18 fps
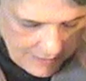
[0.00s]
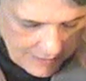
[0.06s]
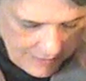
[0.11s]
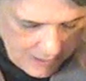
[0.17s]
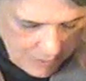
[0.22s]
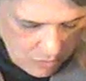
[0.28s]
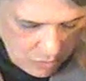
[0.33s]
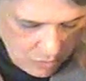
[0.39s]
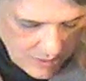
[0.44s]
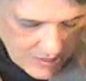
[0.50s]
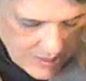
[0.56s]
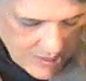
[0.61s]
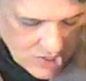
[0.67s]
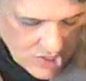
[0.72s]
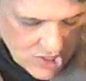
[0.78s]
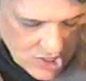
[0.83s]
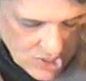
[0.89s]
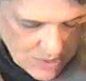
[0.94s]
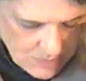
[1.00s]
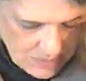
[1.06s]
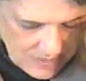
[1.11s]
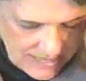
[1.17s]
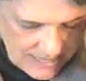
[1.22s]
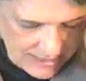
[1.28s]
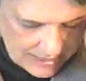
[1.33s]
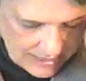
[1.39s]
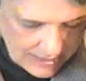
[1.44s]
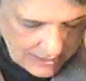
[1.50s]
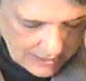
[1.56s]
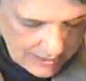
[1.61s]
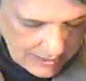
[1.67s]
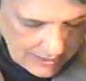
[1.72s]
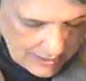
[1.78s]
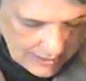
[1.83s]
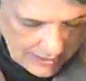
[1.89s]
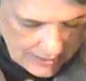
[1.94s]
they wouldn't
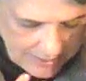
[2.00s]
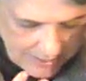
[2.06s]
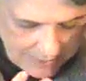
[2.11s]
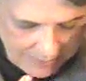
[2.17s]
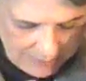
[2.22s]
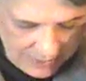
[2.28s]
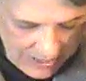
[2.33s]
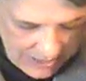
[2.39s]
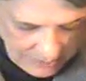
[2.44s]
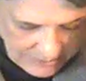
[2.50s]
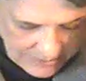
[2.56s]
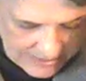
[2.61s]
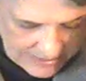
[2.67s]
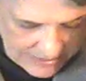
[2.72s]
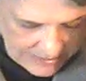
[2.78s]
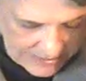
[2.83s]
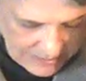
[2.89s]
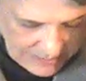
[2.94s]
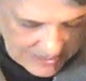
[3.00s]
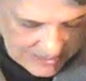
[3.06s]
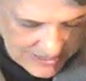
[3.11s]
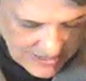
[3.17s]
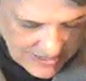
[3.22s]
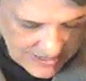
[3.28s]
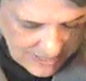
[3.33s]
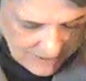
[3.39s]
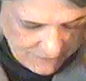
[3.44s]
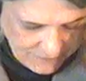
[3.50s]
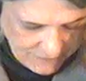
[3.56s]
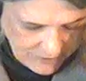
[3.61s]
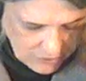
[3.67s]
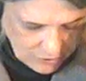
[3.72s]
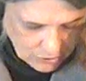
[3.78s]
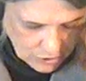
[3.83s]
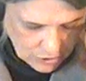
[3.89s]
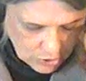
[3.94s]
speak publicly because they
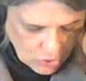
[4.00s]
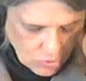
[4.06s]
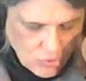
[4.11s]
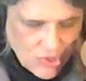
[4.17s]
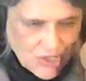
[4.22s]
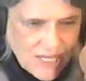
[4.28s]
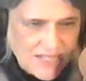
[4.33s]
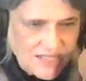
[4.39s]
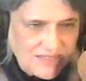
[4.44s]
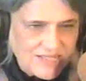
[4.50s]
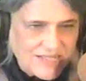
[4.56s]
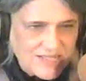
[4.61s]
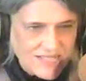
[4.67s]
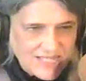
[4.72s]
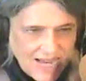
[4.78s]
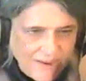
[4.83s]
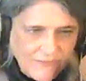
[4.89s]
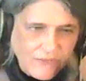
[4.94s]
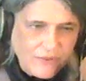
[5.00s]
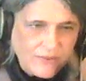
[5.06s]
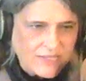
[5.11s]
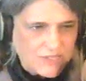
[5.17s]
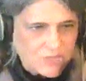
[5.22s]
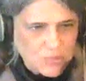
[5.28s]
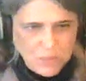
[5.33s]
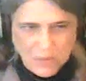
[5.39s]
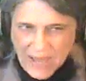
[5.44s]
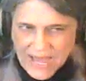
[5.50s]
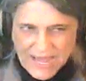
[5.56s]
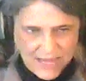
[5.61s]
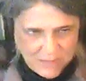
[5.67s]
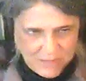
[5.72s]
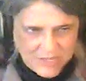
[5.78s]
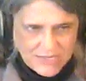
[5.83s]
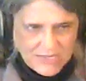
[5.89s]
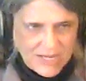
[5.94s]
fear losing the severance
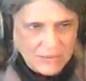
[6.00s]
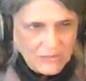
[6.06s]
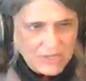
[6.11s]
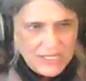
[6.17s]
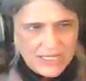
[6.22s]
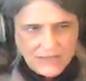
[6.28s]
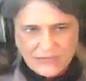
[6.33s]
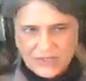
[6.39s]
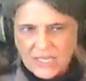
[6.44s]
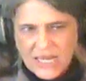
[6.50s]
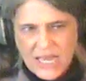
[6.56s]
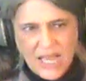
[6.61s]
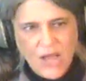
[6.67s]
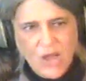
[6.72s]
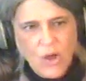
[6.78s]
payments they were given.